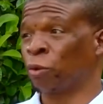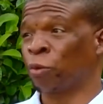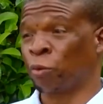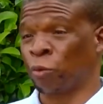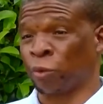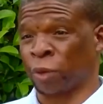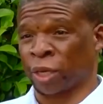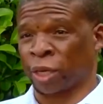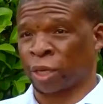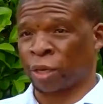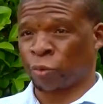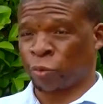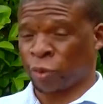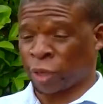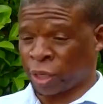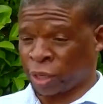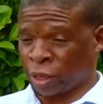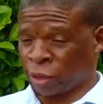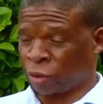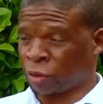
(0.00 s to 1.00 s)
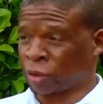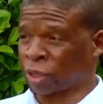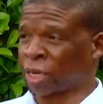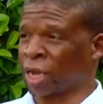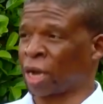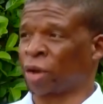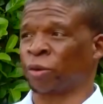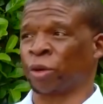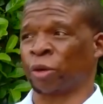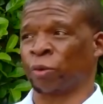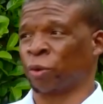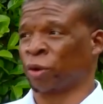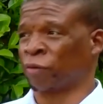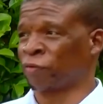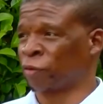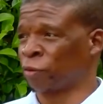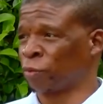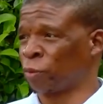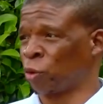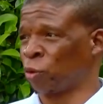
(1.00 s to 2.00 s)
We quickly lock down and work
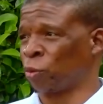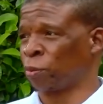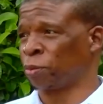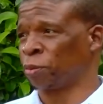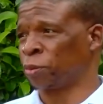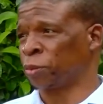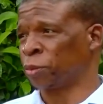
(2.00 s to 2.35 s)
from home.